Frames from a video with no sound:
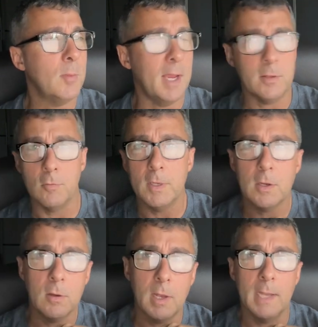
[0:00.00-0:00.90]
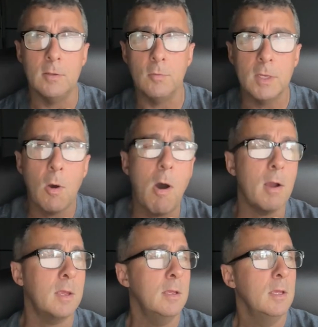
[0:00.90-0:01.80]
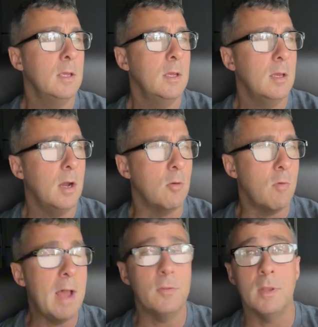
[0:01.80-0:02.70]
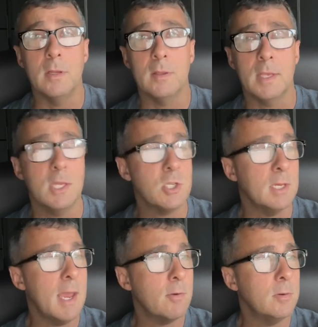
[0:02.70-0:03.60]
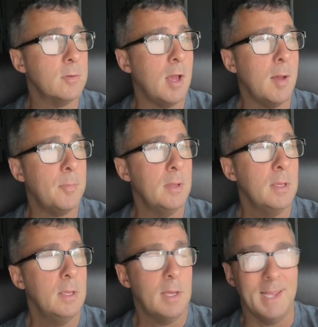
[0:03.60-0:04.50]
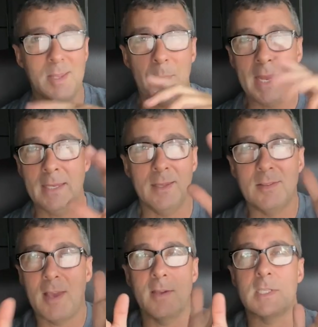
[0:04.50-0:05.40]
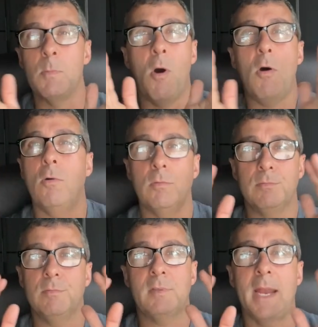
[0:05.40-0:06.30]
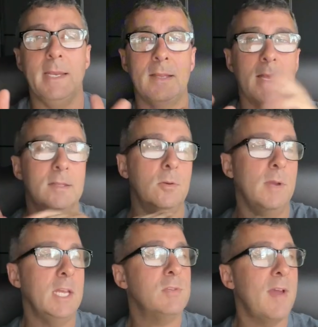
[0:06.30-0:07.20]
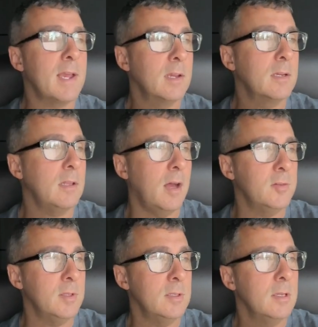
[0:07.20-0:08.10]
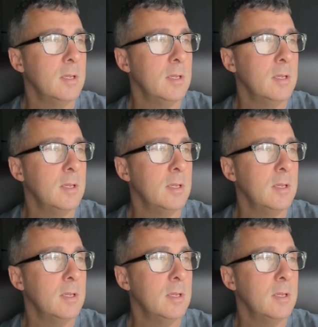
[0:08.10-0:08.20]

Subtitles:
I had to recaulk around the kitchen countertop. I had to paint inside a small, tiny, like a little HVAC closet.